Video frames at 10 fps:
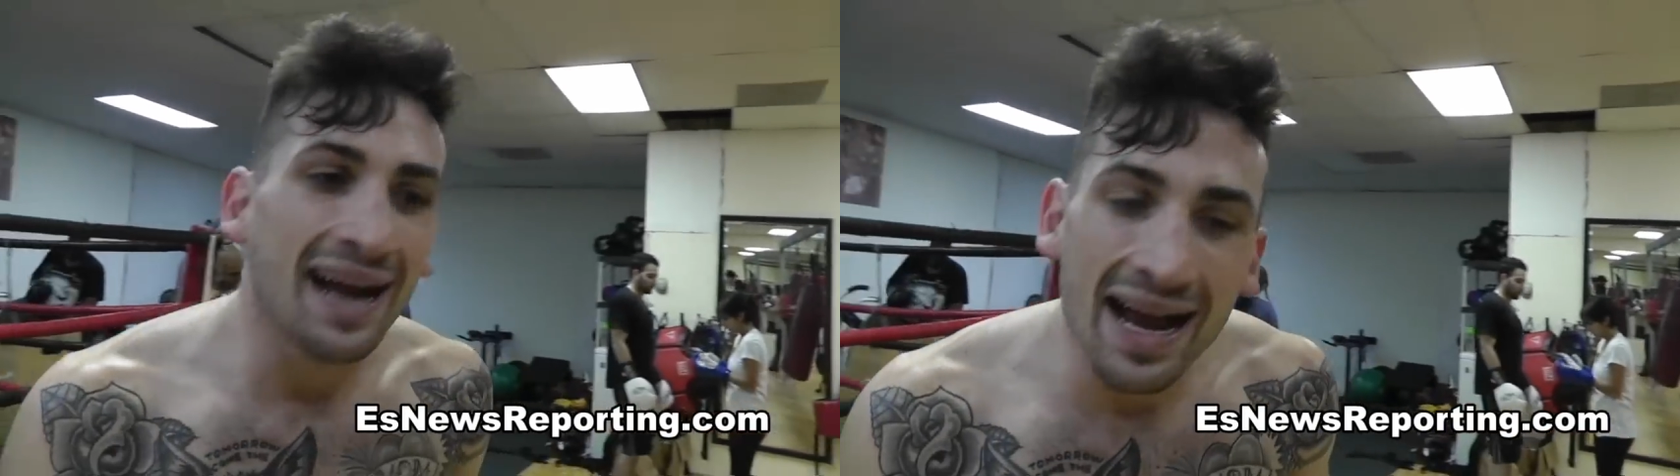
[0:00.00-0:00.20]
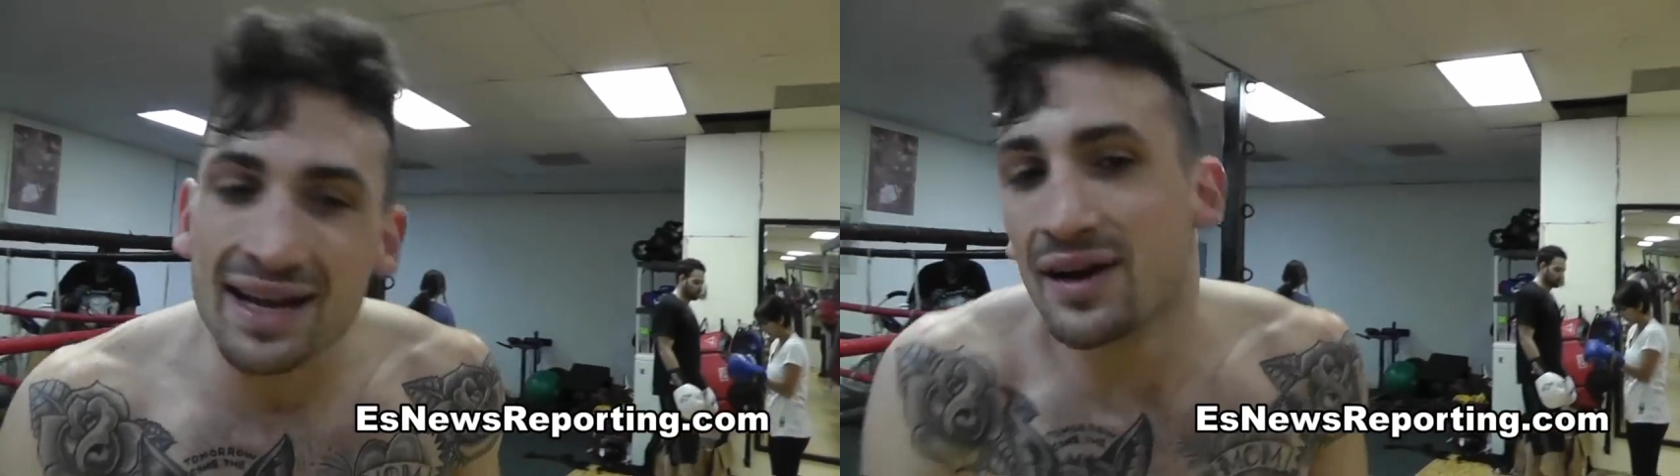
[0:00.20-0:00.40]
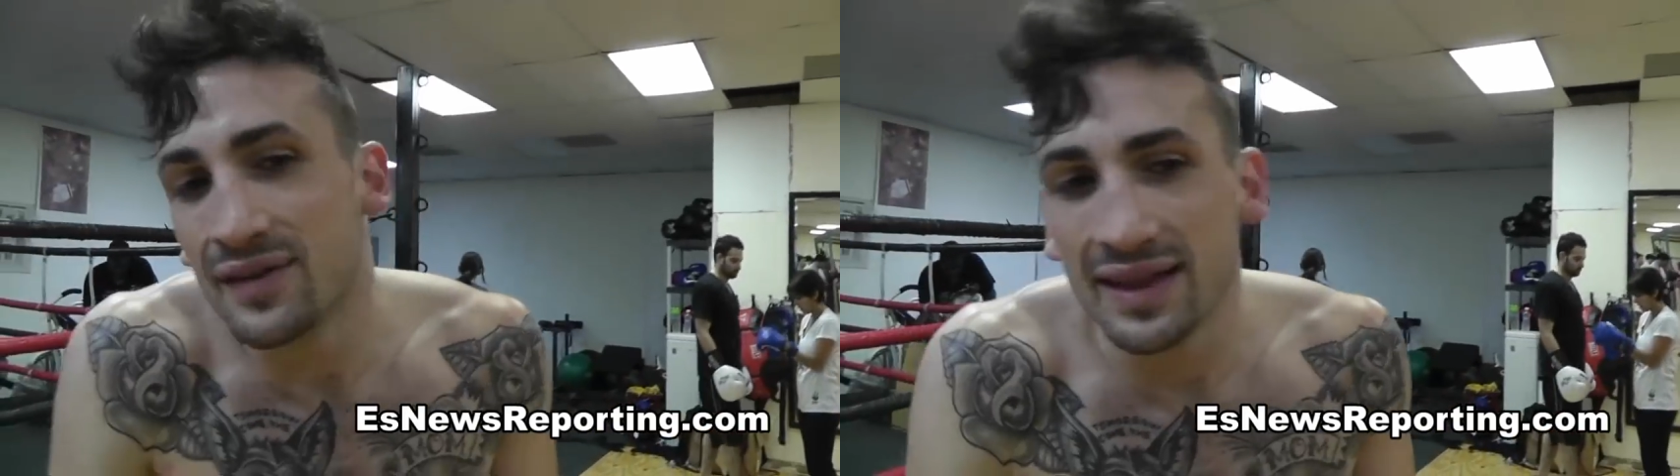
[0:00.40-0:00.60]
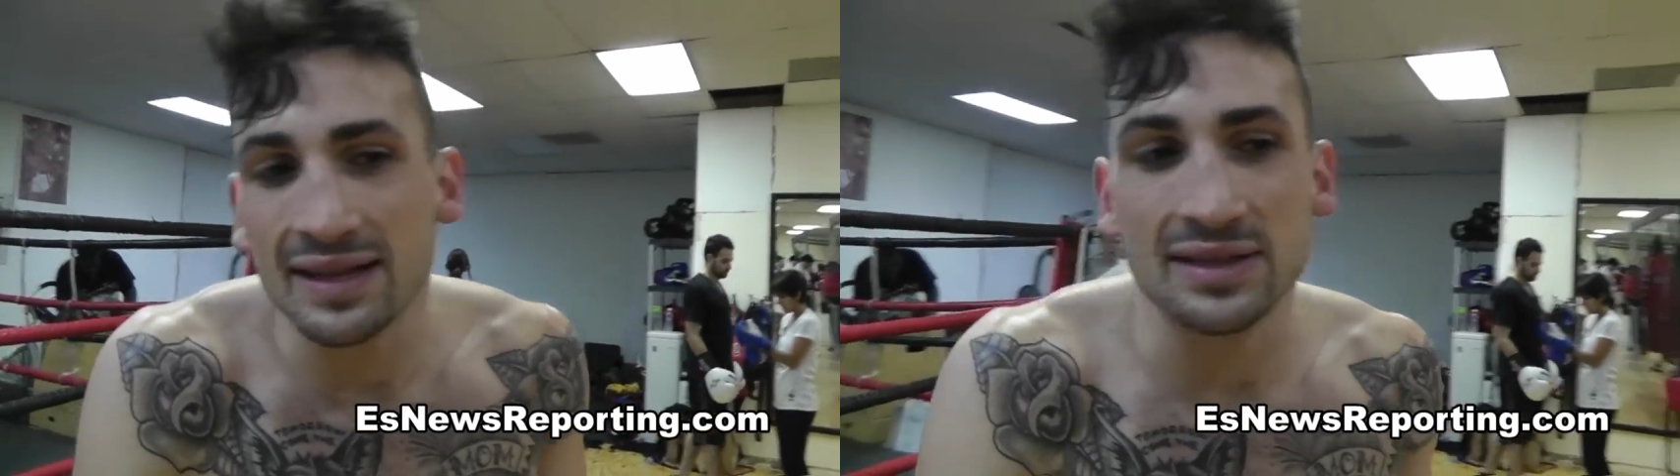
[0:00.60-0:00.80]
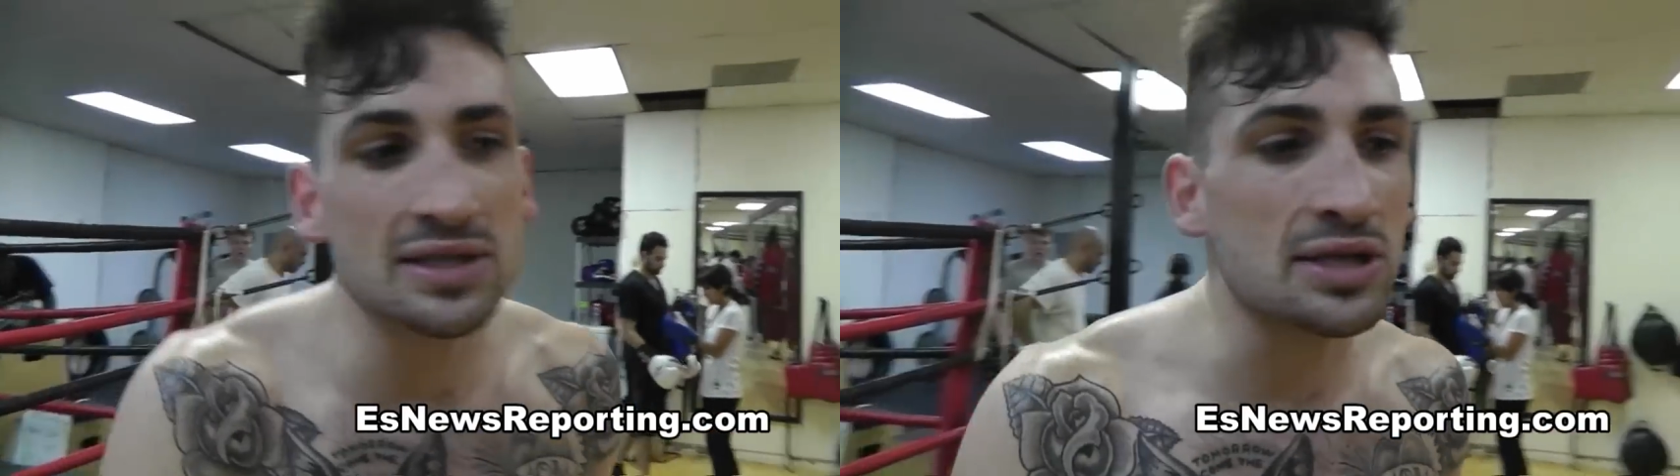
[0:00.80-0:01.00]
Kind of, and
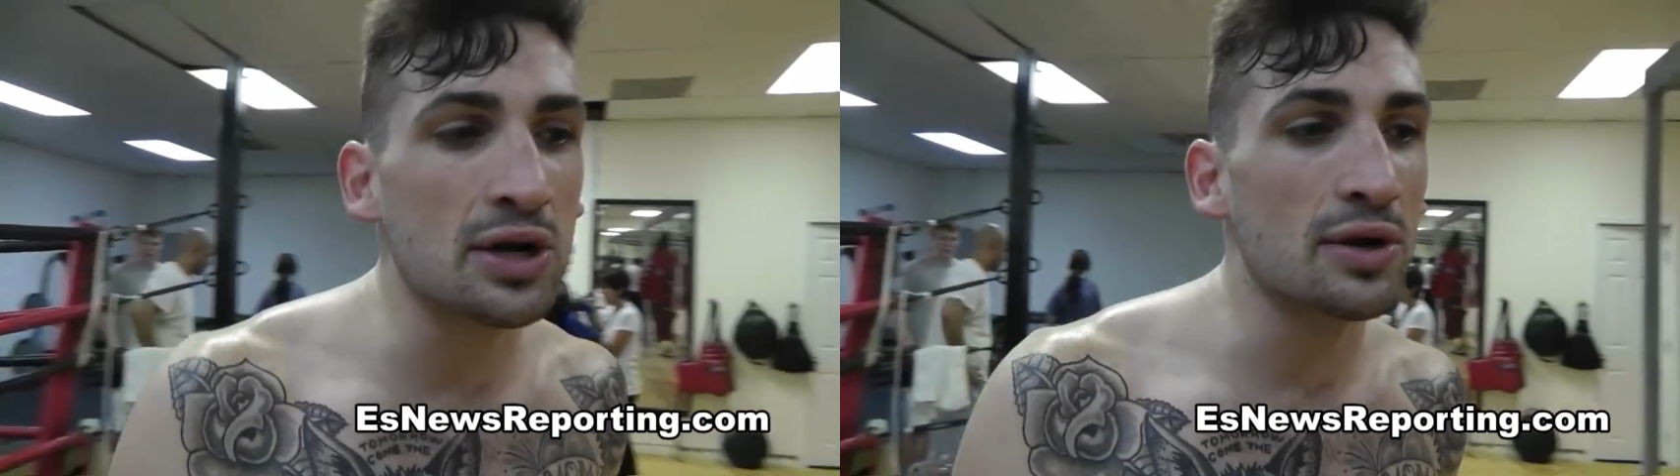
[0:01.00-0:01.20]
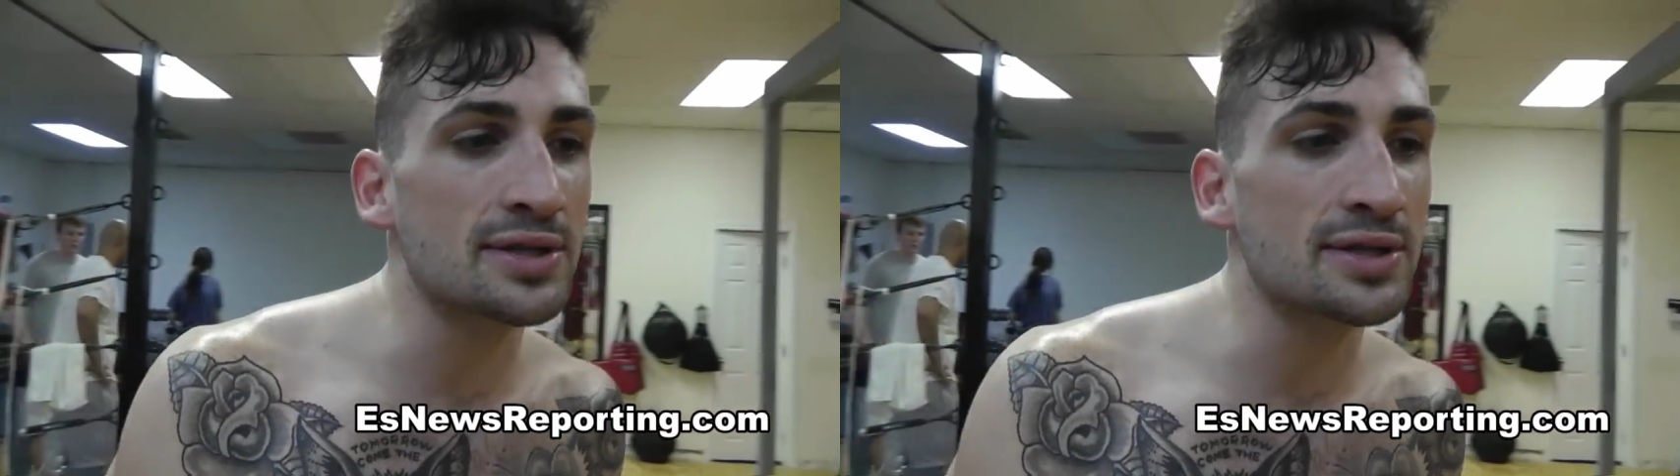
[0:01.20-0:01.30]
they just, you know,